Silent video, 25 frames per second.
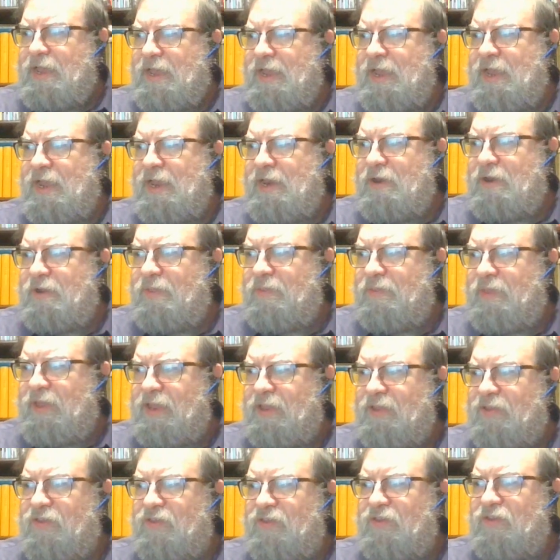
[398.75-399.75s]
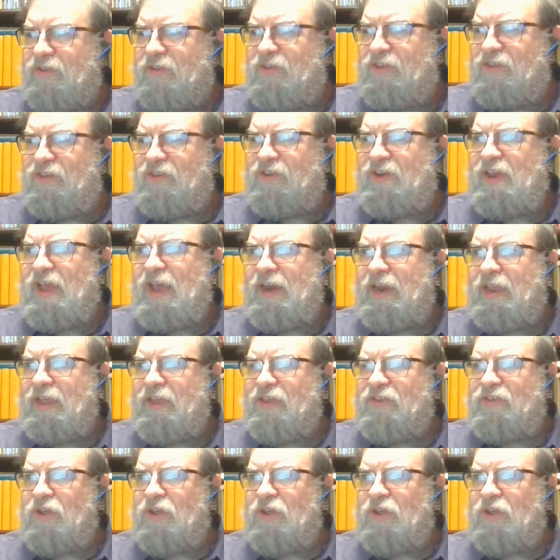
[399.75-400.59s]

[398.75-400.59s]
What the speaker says: in this study.